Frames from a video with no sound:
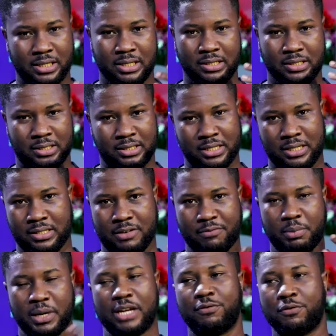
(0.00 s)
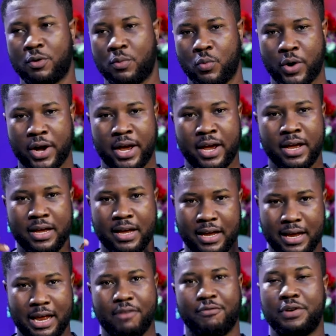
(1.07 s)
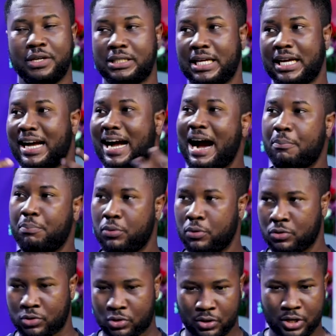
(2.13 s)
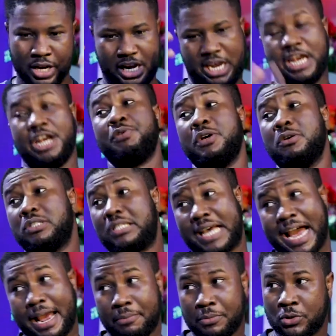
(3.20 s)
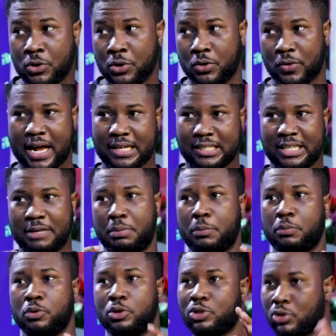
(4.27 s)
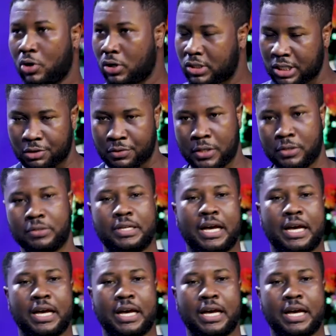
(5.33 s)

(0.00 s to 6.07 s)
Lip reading: It's a platform where everything happens in real time. So you can see people's thoughts in real